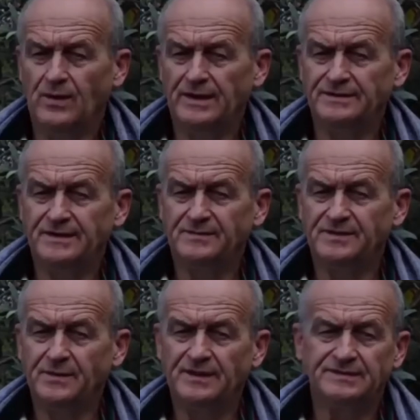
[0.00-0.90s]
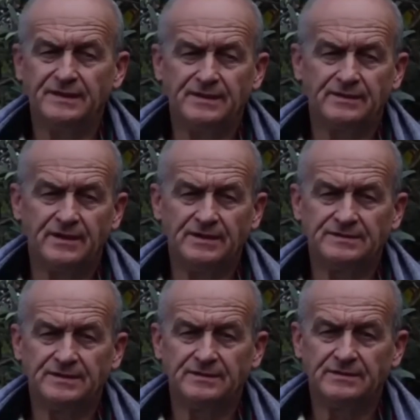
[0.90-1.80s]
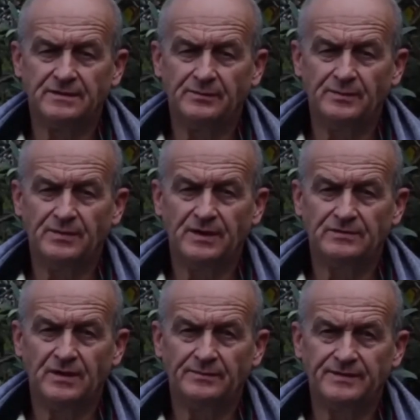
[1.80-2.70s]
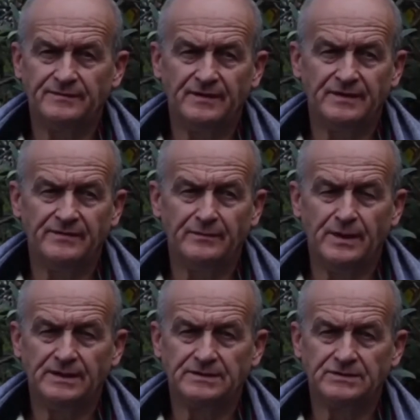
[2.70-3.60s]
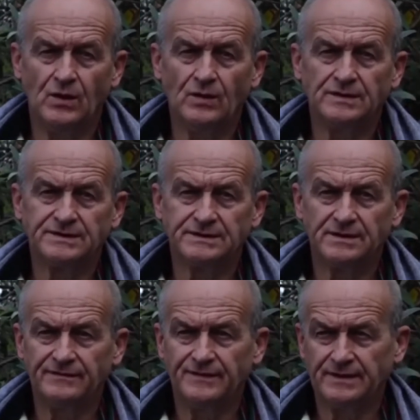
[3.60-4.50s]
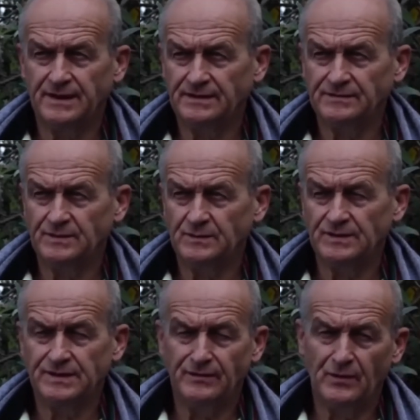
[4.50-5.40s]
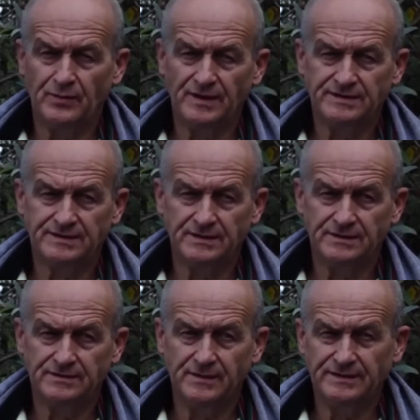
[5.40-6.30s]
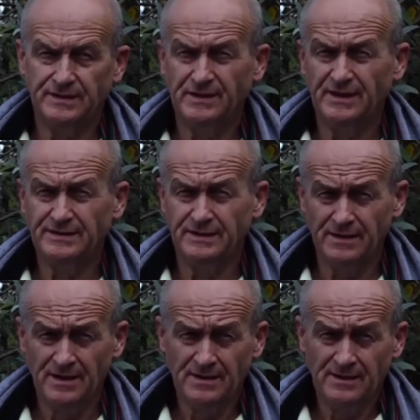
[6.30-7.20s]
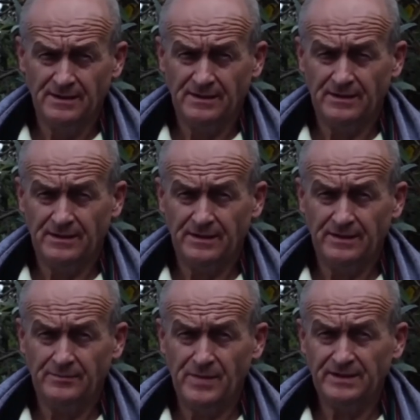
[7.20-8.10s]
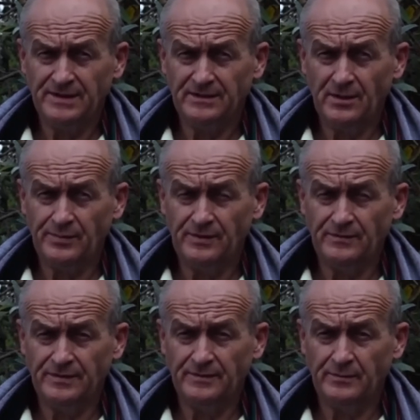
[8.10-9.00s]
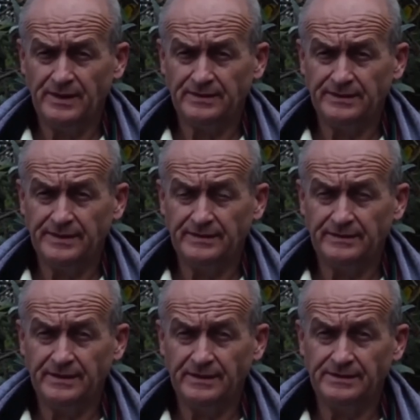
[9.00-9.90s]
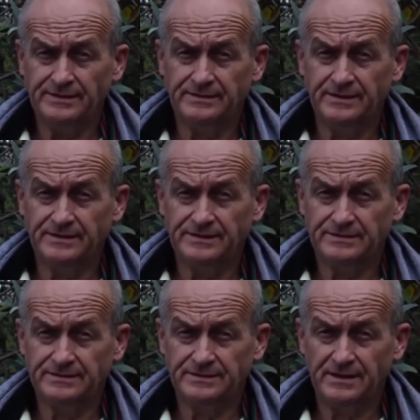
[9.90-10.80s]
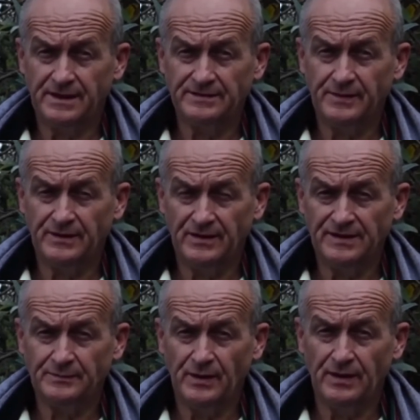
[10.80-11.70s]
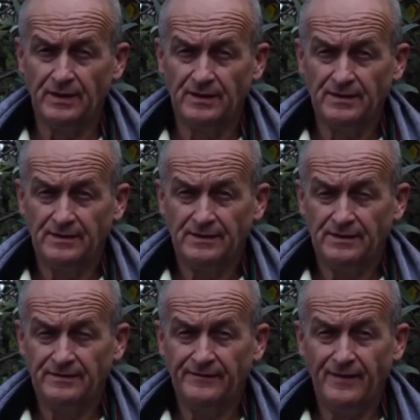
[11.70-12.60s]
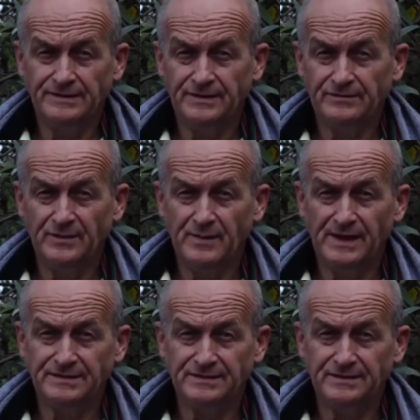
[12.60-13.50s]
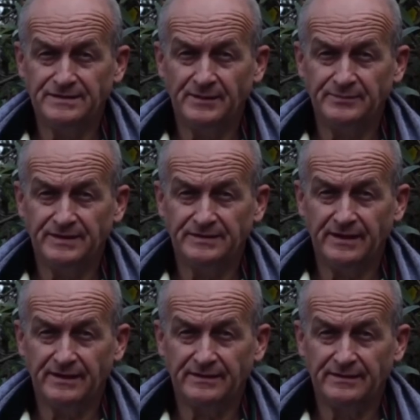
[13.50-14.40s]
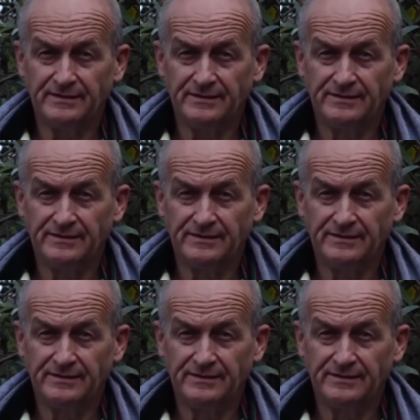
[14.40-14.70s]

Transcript: Well, it seems to be a standard case that people are robbed. And we even made jokes of the case which was in the press in 2019. A married couple with a black lady killed this husband, her husband, and they found the remains in a septic tank.